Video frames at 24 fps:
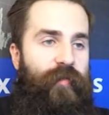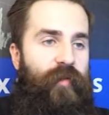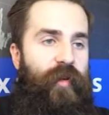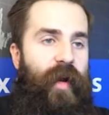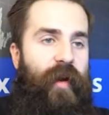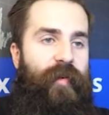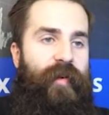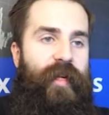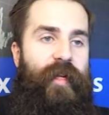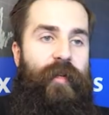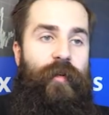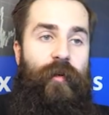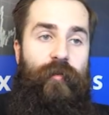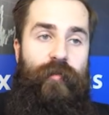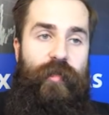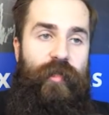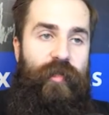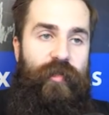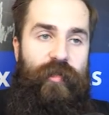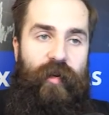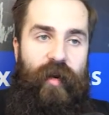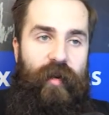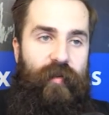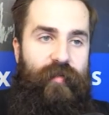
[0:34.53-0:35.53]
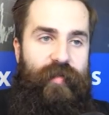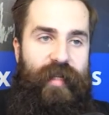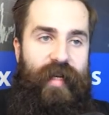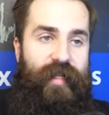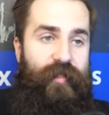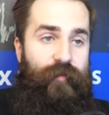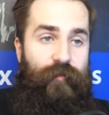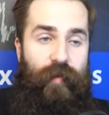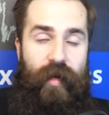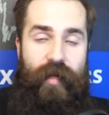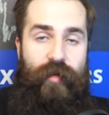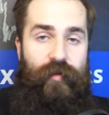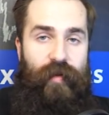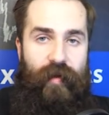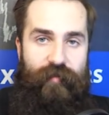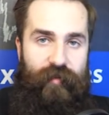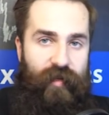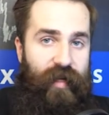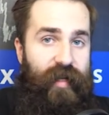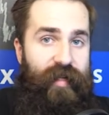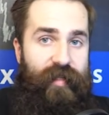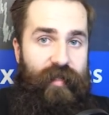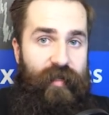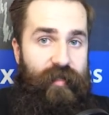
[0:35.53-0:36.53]
of you already know the drill, that's why you
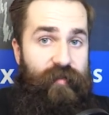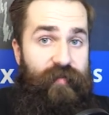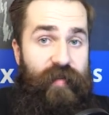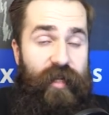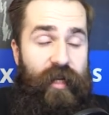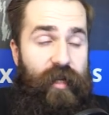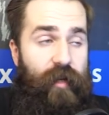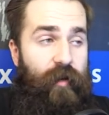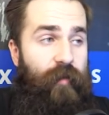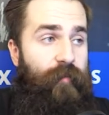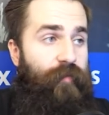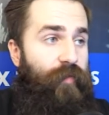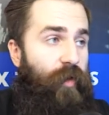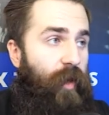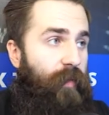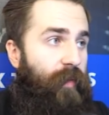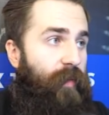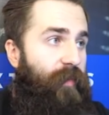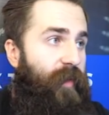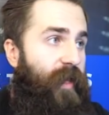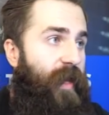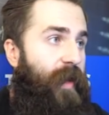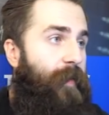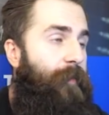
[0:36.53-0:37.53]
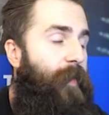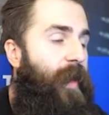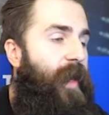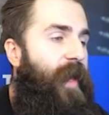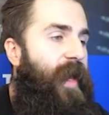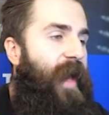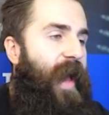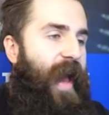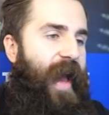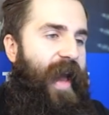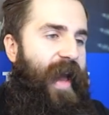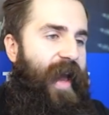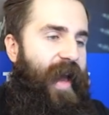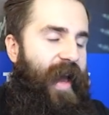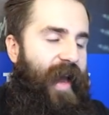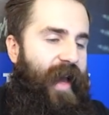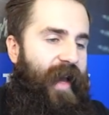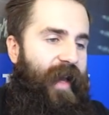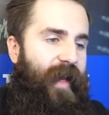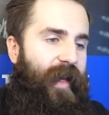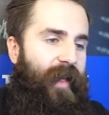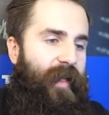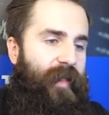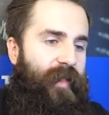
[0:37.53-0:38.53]
have clicked this video probably,
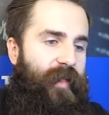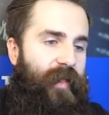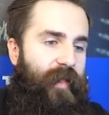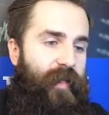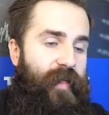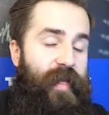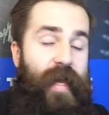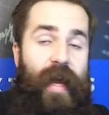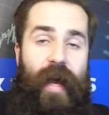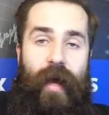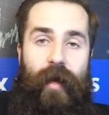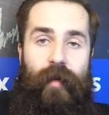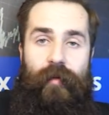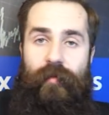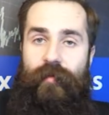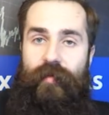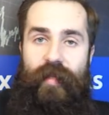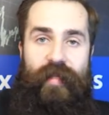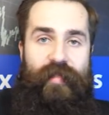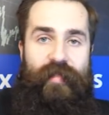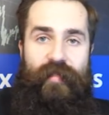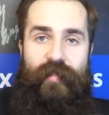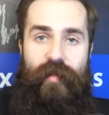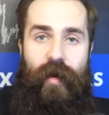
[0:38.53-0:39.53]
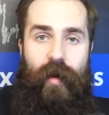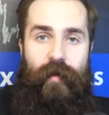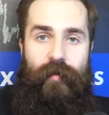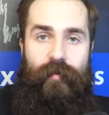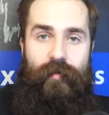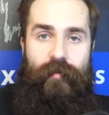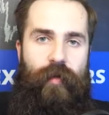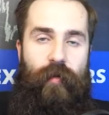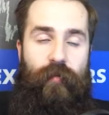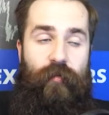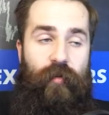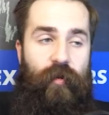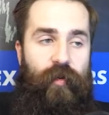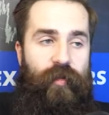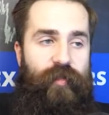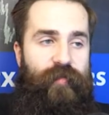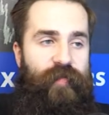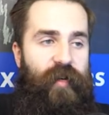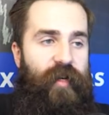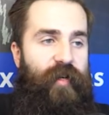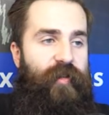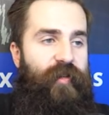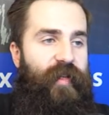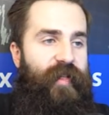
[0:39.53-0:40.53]
and yeah, let's start. Of course,
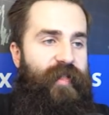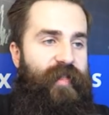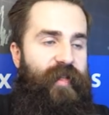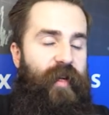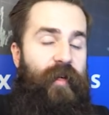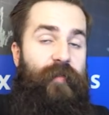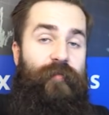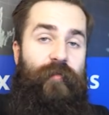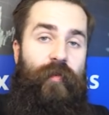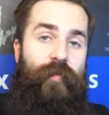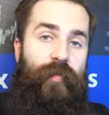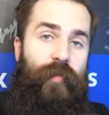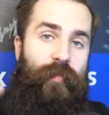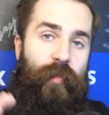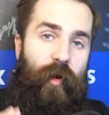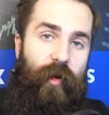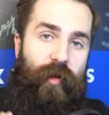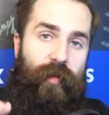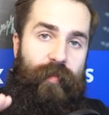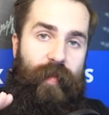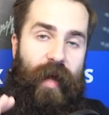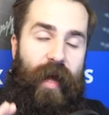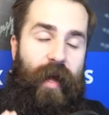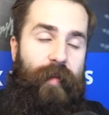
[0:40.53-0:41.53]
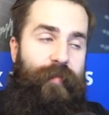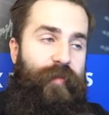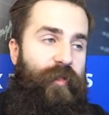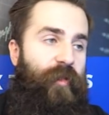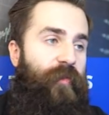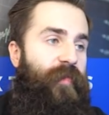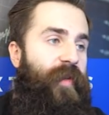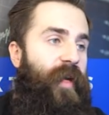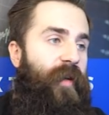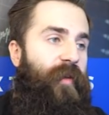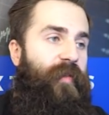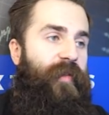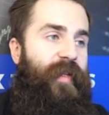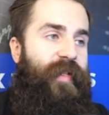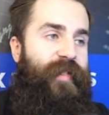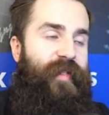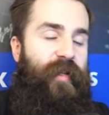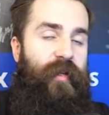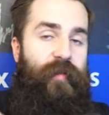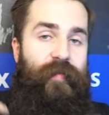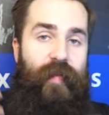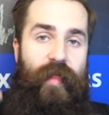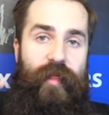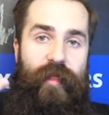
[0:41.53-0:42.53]
we are gonna start from the bottom up, so we are gonna
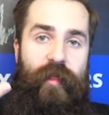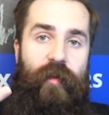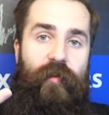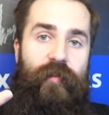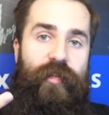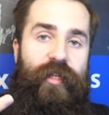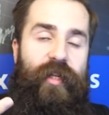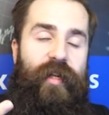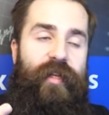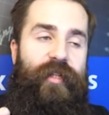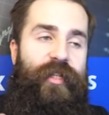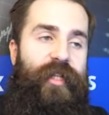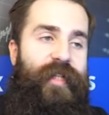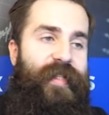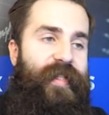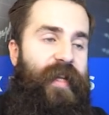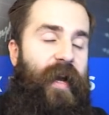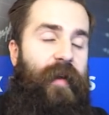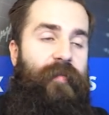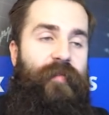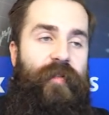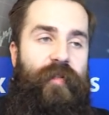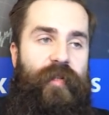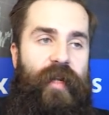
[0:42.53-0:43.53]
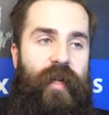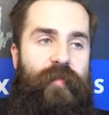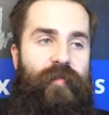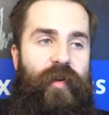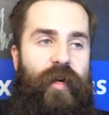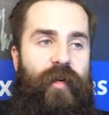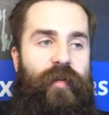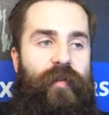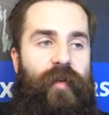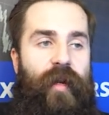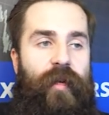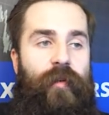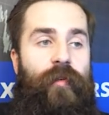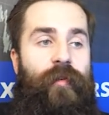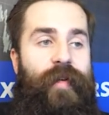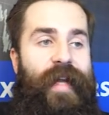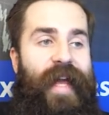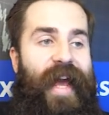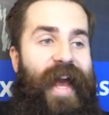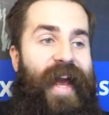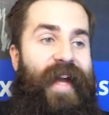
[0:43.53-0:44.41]
start with two challenges. After that we are gonna look